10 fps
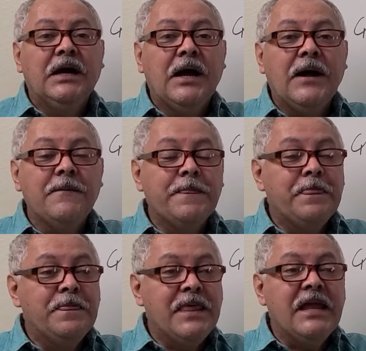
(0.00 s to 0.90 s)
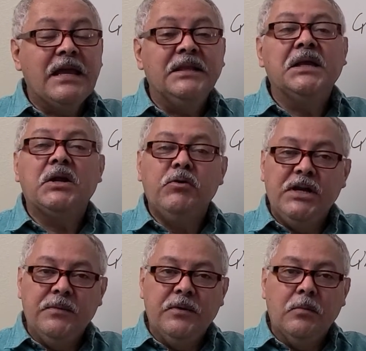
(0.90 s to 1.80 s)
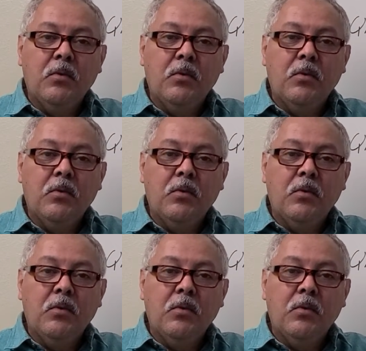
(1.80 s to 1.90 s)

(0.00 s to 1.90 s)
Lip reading: They get in equilibrium.